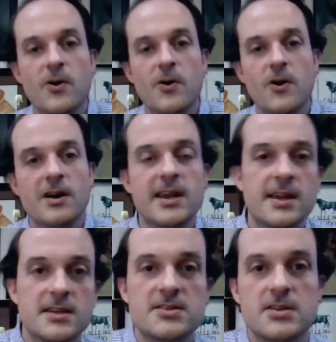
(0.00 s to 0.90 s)

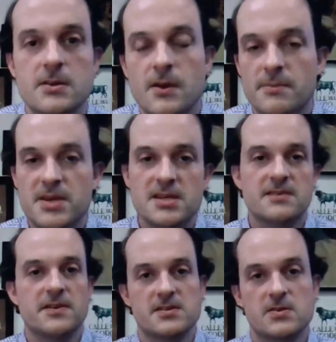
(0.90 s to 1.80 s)
Walking into a piece
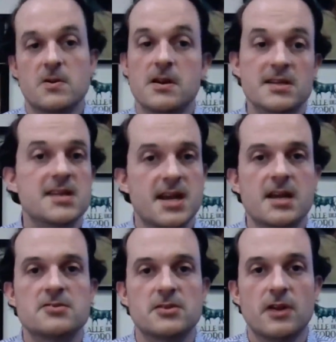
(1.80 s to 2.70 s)
of historic San
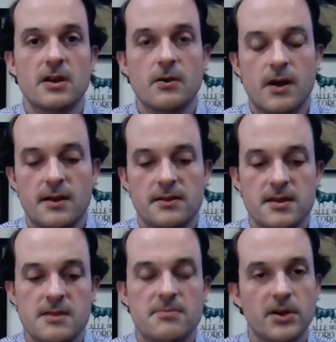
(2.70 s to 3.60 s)
Angelo,
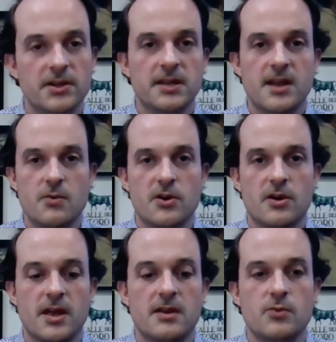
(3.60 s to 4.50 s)
the building that
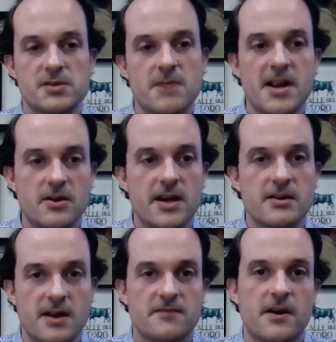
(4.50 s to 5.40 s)
we're in was my
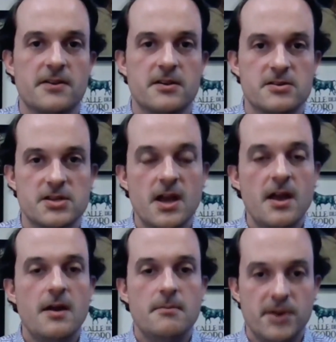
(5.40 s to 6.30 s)
great-grandfather's
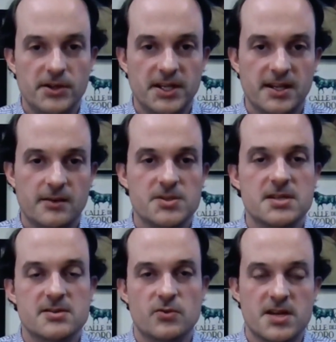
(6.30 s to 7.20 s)
building. It was
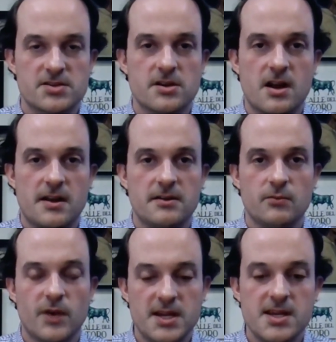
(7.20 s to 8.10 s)
his restaurant
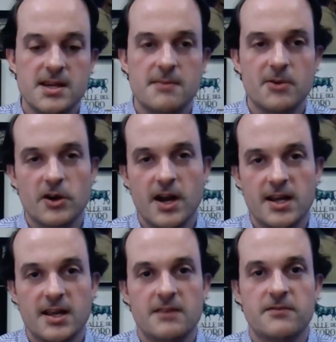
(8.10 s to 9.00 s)
when he
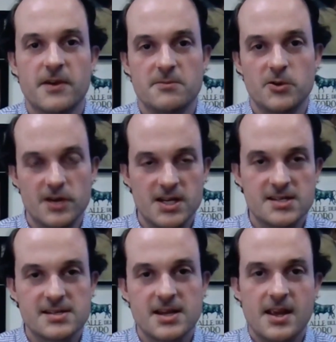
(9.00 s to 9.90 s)
immigrated from
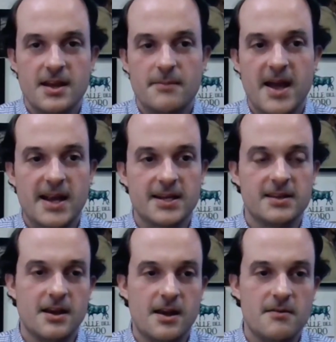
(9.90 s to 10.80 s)
Greece back
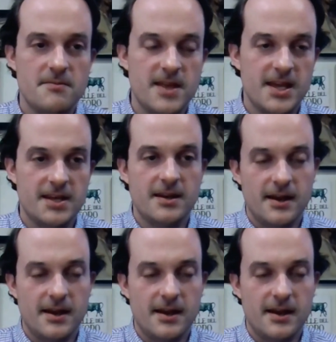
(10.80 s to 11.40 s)
in the mid